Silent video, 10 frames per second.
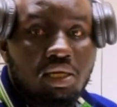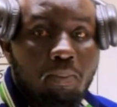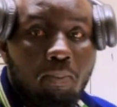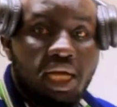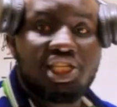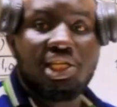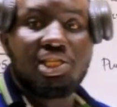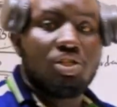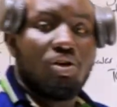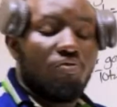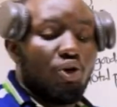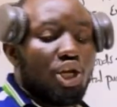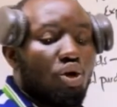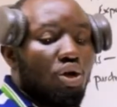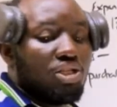Purchase of what we
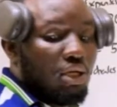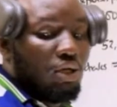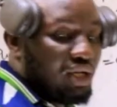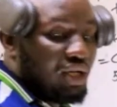call saloon